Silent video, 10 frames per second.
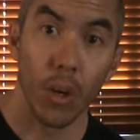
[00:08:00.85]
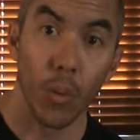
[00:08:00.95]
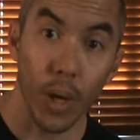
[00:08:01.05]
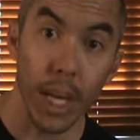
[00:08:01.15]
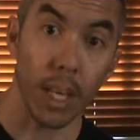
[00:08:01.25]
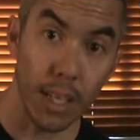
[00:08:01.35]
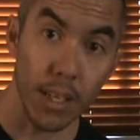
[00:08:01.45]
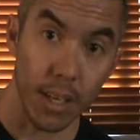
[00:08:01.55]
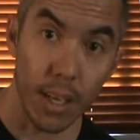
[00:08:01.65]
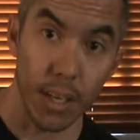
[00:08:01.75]
we can at
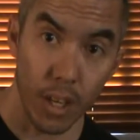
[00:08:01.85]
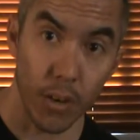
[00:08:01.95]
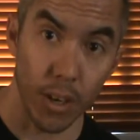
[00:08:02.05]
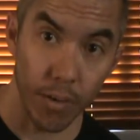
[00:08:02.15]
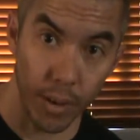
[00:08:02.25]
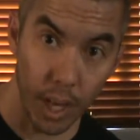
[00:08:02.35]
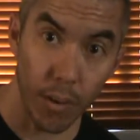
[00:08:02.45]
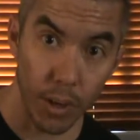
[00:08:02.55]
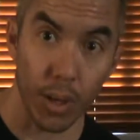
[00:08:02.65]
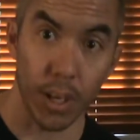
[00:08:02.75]
least see each other in this video,
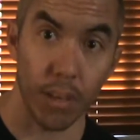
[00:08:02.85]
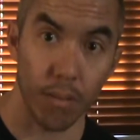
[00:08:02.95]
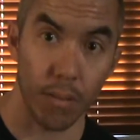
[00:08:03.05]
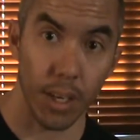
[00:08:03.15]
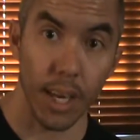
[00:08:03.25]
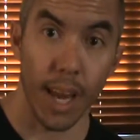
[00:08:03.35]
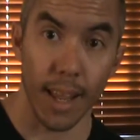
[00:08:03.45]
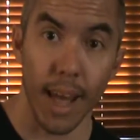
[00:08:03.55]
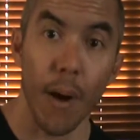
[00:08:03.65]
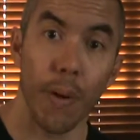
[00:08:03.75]
and you can see
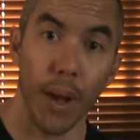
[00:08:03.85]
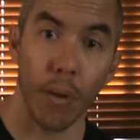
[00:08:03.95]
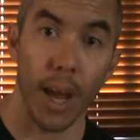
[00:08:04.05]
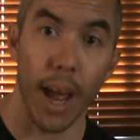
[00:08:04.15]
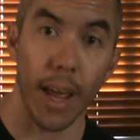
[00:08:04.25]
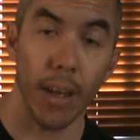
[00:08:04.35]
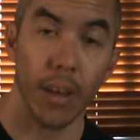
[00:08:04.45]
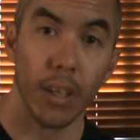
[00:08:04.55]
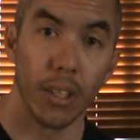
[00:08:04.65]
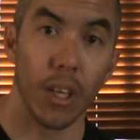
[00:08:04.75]
Daddy that way, okay?
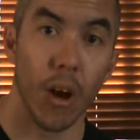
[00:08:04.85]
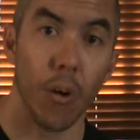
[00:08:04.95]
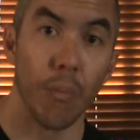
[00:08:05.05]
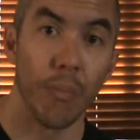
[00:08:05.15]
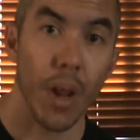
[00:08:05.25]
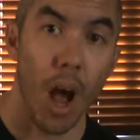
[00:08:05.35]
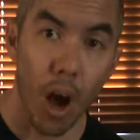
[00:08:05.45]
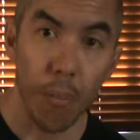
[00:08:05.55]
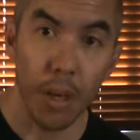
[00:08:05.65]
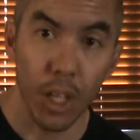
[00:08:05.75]
So, I
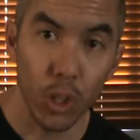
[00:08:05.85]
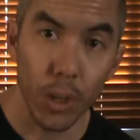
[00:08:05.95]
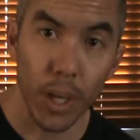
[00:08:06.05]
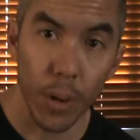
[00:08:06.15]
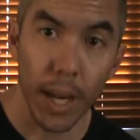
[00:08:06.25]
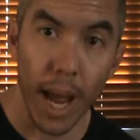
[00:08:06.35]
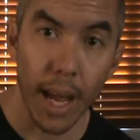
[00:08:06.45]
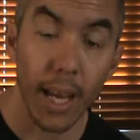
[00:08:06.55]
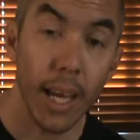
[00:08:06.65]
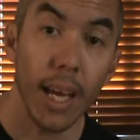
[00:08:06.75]
hope you enjoyed it,
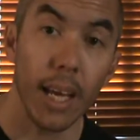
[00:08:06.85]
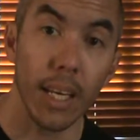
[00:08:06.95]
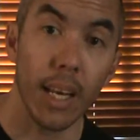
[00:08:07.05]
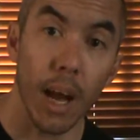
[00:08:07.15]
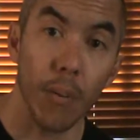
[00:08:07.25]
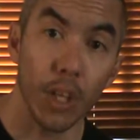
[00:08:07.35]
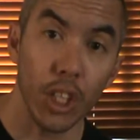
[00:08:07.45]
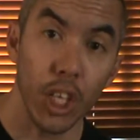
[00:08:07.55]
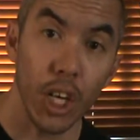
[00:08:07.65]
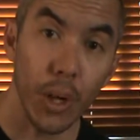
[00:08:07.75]
okay? And I want
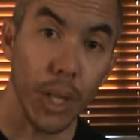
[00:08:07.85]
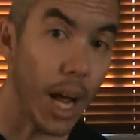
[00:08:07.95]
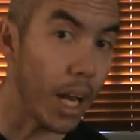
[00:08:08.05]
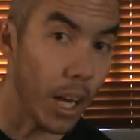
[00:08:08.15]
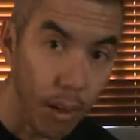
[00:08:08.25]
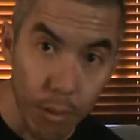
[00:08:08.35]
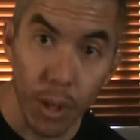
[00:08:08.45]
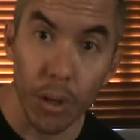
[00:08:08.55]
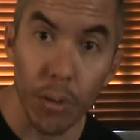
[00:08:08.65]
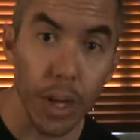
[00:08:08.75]
you to know that I love
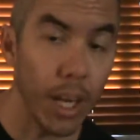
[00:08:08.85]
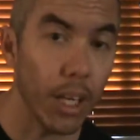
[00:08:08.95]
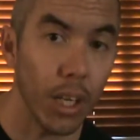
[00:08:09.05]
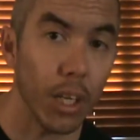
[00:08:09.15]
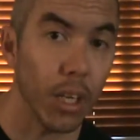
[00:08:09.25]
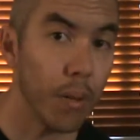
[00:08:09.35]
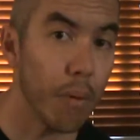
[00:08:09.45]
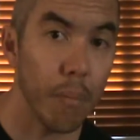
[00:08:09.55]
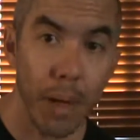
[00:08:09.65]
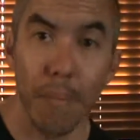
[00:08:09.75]
you, and you're
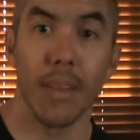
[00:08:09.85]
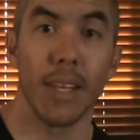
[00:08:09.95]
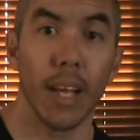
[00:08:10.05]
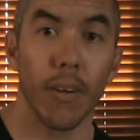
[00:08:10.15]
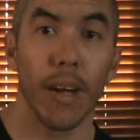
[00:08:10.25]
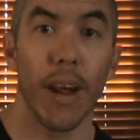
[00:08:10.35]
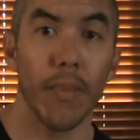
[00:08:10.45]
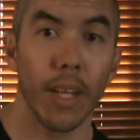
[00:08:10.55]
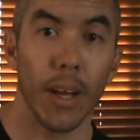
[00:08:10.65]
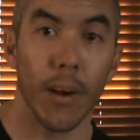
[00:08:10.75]
my baby stinker and
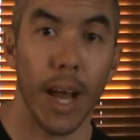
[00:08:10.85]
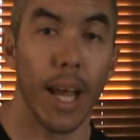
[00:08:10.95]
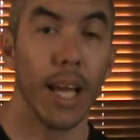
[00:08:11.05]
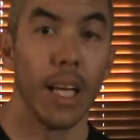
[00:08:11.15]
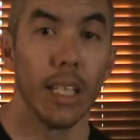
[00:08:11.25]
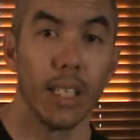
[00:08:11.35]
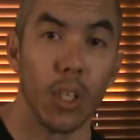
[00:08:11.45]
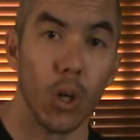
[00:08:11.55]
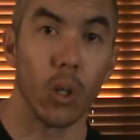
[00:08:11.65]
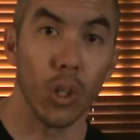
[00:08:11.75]
everything, okay?
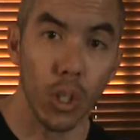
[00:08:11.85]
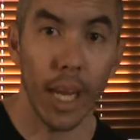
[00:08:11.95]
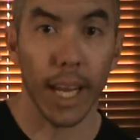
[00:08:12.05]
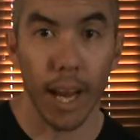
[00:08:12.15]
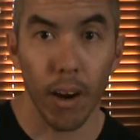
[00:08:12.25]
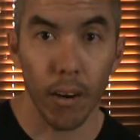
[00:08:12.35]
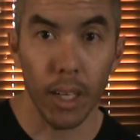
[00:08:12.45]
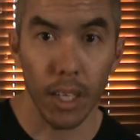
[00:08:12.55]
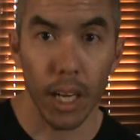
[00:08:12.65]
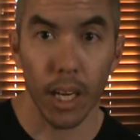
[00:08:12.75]
So, you take care,
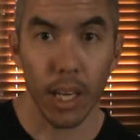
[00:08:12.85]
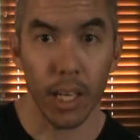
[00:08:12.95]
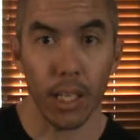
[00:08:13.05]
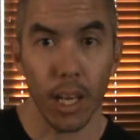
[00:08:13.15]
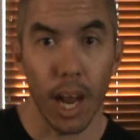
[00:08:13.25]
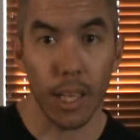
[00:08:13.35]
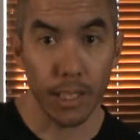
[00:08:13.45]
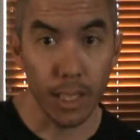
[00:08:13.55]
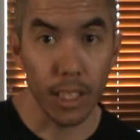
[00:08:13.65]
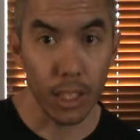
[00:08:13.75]
and I'll
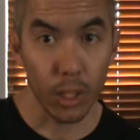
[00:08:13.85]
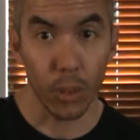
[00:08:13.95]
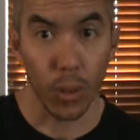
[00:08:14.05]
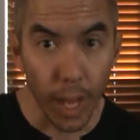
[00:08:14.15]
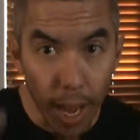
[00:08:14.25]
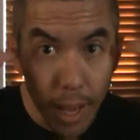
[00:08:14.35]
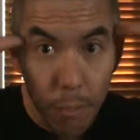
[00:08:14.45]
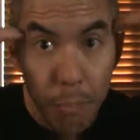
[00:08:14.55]
see you soon, okay?